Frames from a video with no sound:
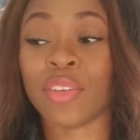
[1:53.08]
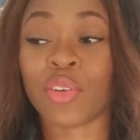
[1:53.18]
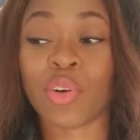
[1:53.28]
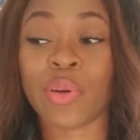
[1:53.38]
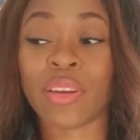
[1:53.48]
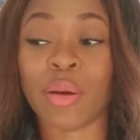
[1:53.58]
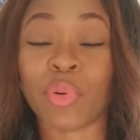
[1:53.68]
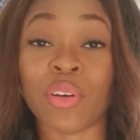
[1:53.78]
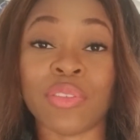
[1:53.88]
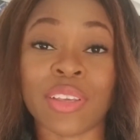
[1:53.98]
There's a growing
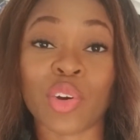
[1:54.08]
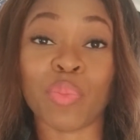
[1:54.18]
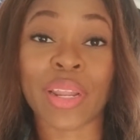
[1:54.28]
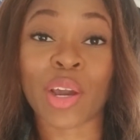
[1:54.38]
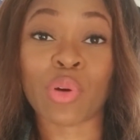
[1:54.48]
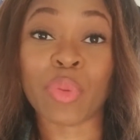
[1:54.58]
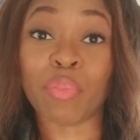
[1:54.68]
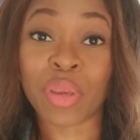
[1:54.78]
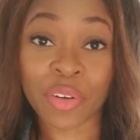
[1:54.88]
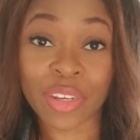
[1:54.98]
number of single Black
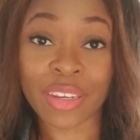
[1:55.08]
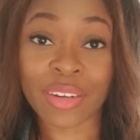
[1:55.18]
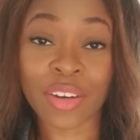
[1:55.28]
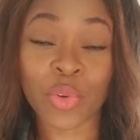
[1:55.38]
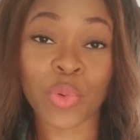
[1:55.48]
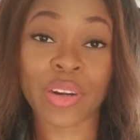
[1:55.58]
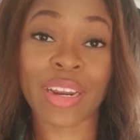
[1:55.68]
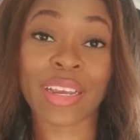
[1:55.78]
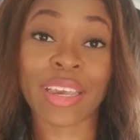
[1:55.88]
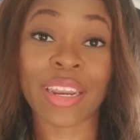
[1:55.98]
women, period, who
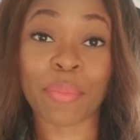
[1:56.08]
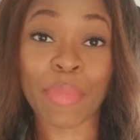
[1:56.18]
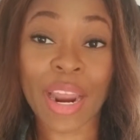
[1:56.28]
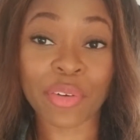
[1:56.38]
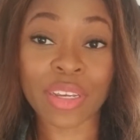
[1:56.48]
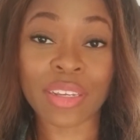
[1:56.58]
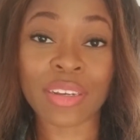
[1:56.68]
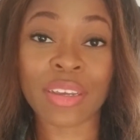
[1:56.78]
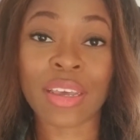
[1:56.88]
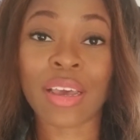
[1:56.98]
are not getting
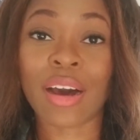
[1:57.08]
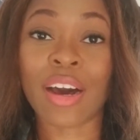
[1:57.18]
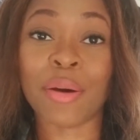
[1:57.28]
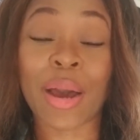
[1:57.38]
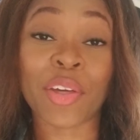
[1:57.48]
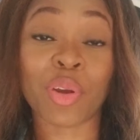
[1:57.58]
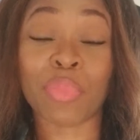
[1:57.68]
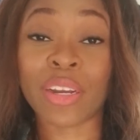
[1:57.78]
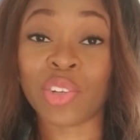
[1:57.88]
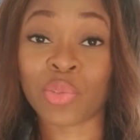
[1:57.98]
married,
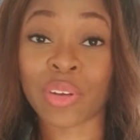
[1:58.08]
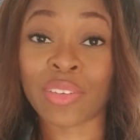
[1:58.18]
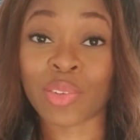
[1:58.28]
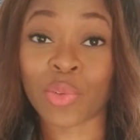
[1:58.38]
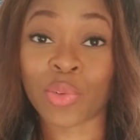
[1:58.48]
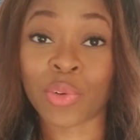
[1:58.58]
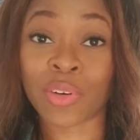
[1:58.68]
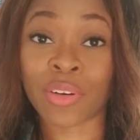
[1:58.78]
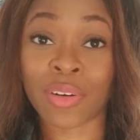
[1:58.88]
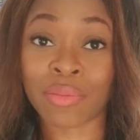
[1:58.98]
either by choice
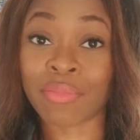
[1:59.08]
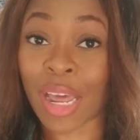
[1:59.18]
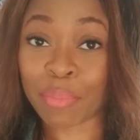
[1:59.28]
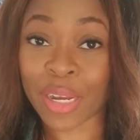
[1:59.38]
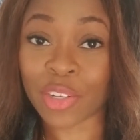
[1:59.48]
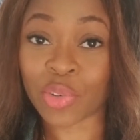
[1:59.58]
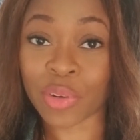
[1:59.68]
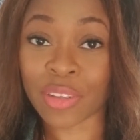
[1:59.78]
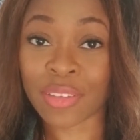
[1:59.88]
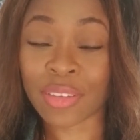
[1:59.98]
or not by
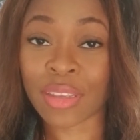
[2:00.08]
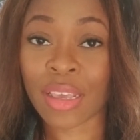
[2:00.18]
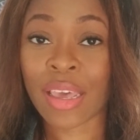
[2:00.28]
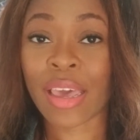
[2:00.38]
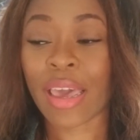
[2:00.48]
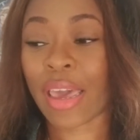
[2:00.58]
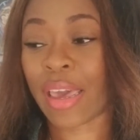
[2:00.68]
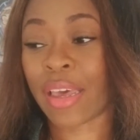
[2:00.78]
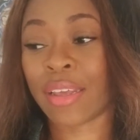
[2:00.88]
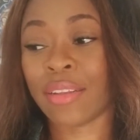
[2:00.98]
choice.
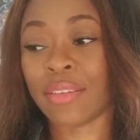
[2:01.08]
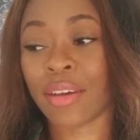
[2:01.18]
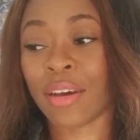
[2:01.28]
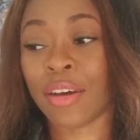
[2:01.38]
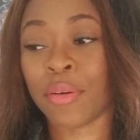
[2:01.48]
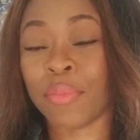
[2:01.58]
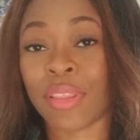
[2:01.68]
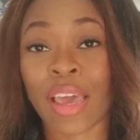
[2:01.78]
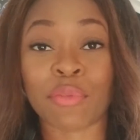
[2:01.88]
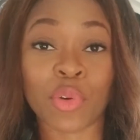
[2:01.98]
And
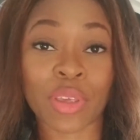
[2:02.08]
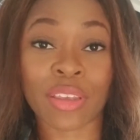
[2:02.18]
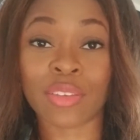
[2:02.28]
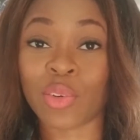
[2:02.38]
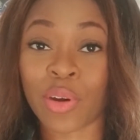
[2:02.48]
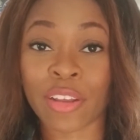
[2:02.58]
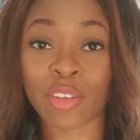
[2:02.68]
they have no kids,